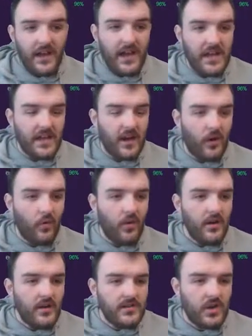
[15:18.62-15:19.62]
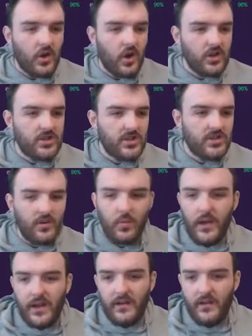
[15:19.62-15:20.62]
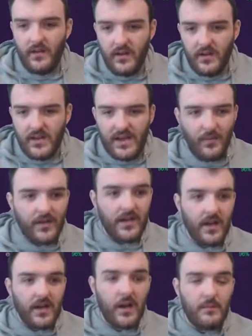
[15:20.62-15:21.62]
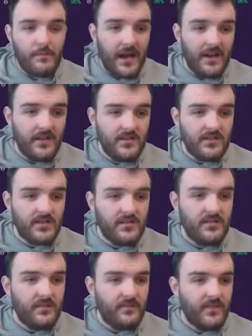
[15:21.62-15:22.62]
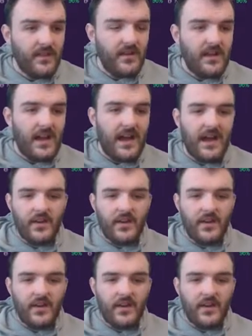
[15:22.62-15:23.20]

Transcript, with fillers: late goal to cost us a win. Yeah, we're going to go balanced. And